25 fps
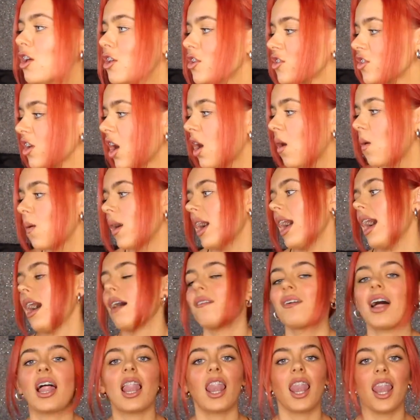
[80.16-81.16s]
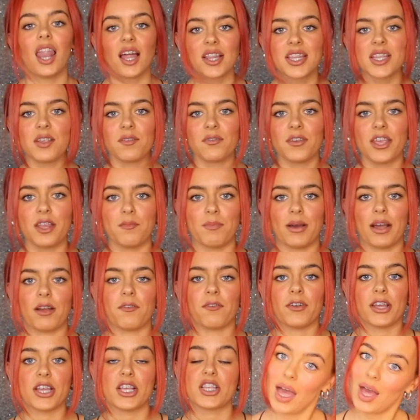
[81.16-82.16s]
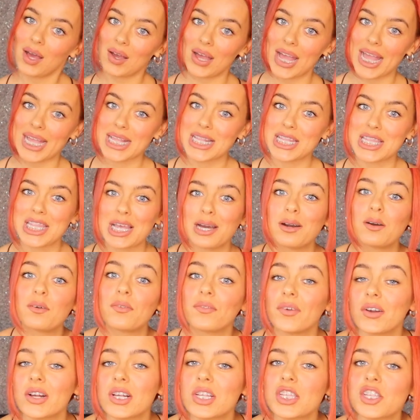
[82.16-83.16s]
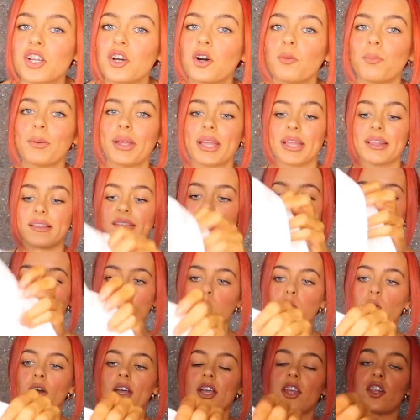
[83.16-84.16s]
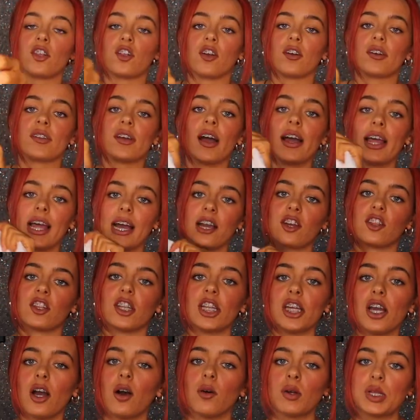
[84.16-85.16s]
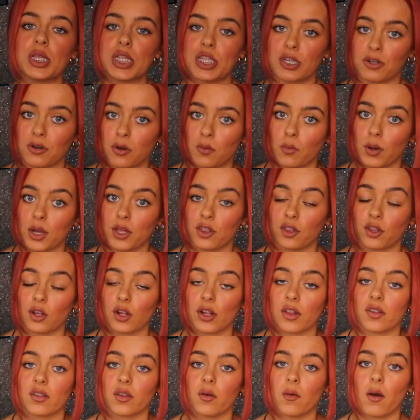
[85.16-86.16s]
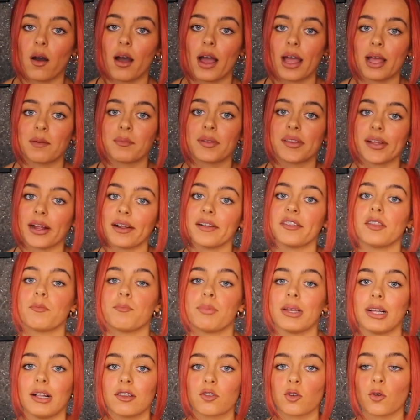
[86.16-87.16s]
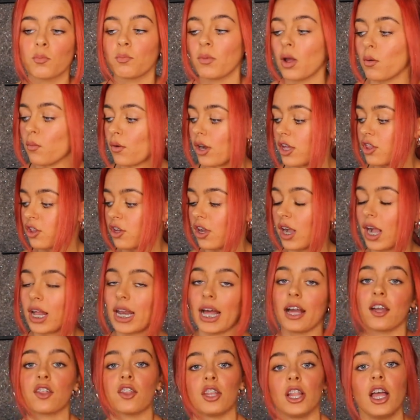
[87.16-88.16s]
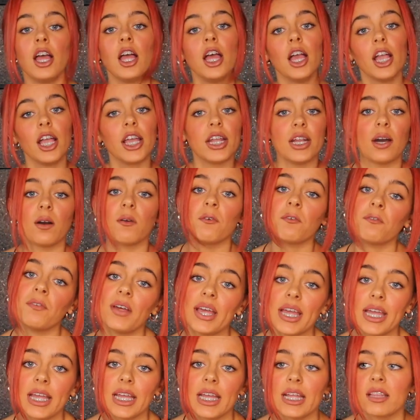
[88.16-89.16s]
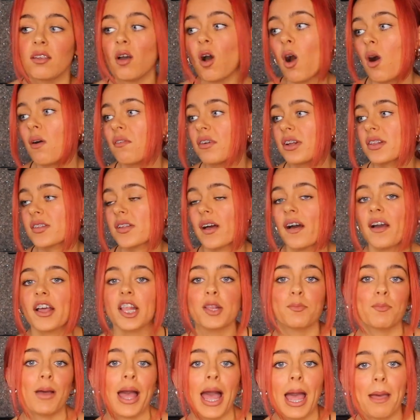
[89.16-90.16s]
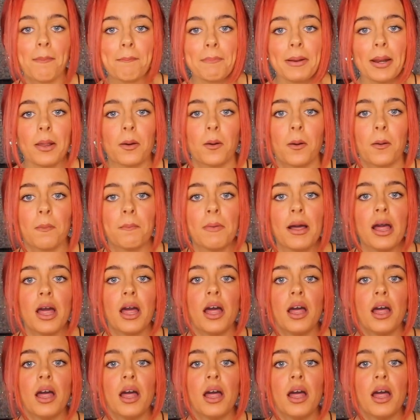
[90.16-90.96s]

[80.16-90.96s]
So I have lots of feedback for you. Okay, so first up is this white shirt. I actually own zero white shirts, so I am starting to build up my white shirt collection. You know, fitted, oversized, peplum.